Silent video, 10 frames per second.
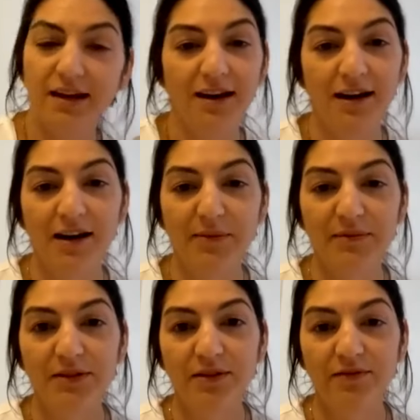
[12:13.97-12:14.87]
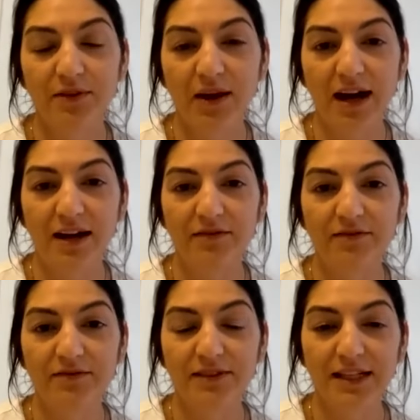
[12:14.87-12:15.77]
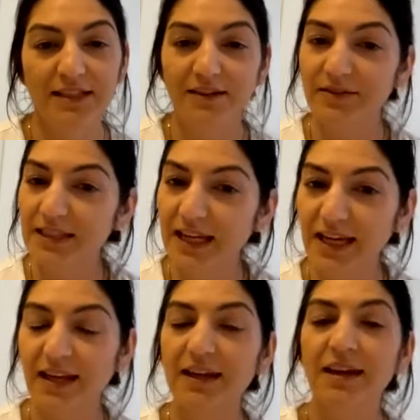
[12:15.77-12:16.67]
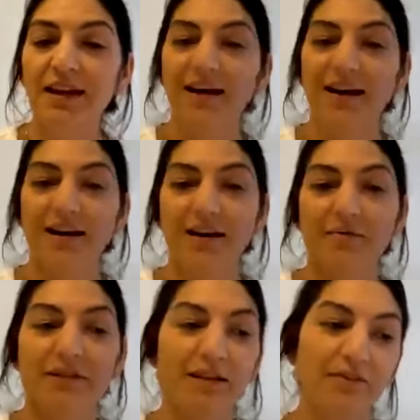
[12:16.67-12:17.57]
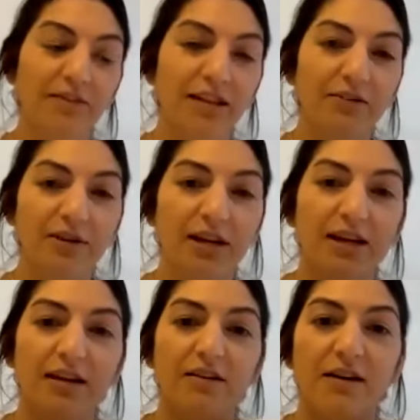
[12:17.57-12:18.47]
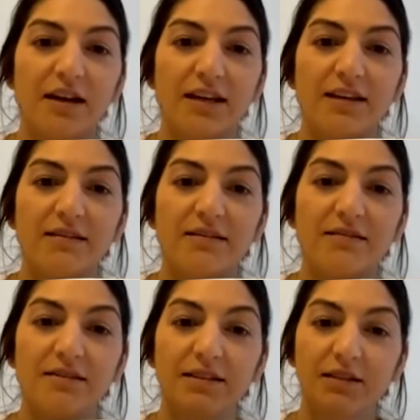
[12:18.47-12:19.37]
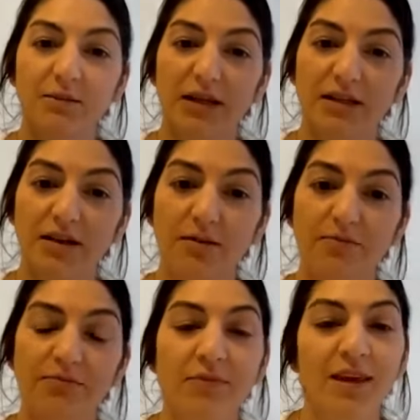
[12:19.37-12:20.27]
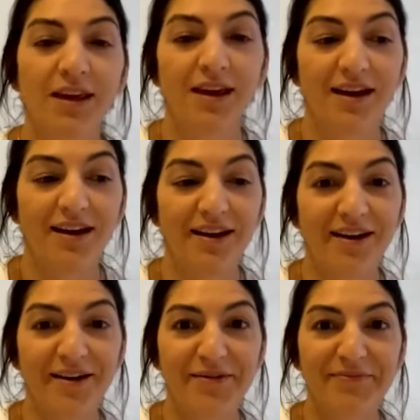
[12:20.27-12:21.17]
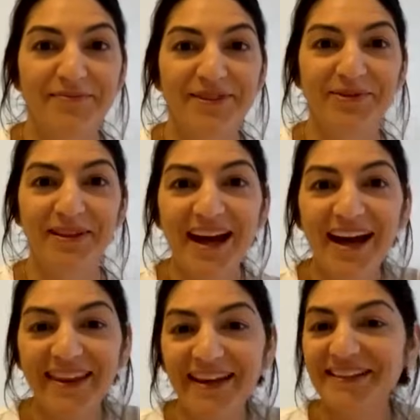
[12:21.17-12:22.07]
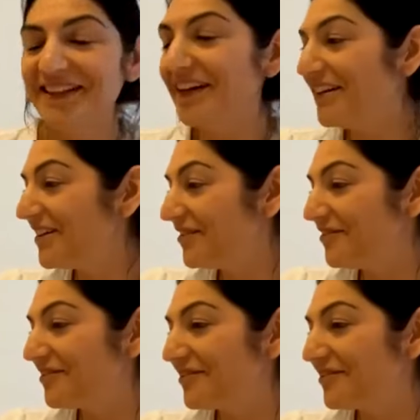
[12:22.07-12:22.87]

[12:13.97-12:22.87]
Um, so if you have sensitive skin, um, definitely organic cotton is the way to go um, so yeah, that's kind of